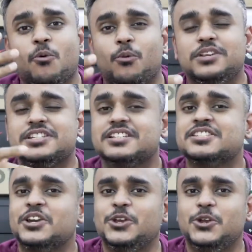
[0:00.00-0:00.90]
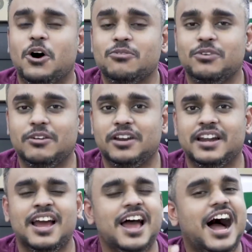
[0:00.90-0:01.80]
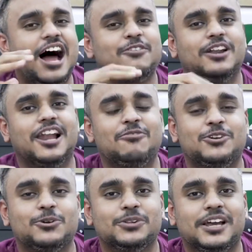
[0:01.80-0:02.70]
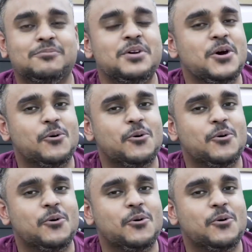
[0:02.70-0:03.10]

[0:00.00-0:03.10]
which is your favorite. I would love to know them.